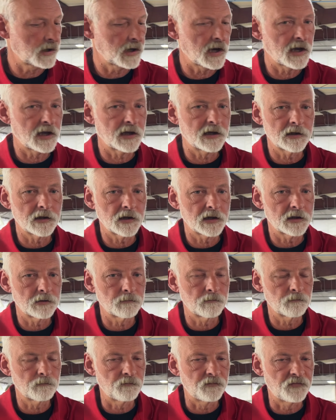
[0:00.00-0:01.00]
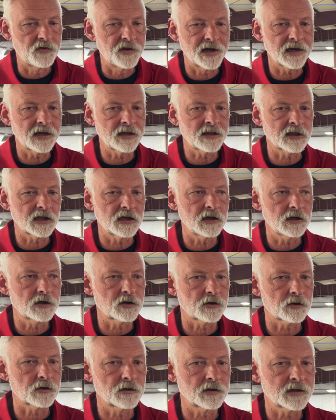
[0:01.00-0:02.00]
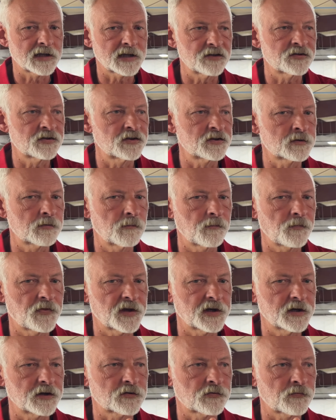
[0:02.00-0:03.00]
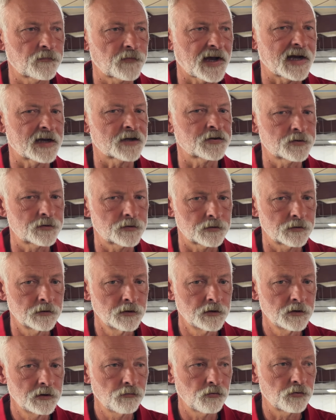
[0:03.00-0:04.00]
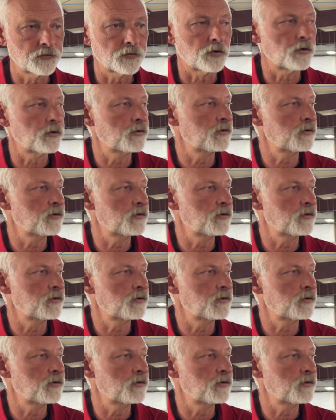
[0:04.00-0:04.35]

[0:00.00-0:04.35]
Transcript: And they think, that system thinks faster with all the